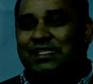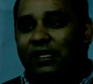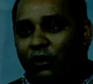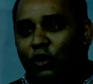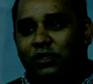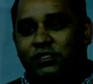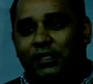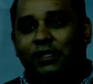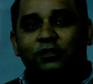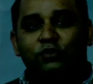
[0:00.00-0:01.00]

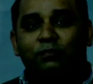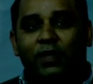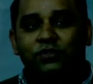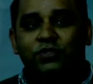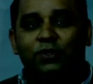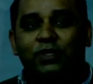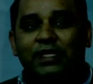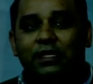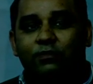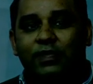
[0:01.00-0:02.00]
technology to make sure
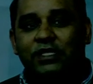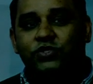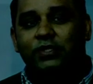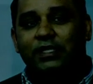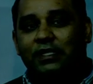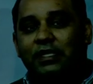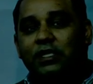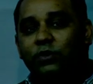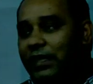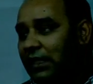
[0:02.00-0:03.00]
they reach their
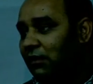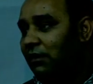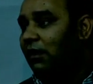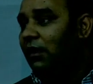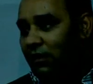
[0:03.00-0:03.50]
green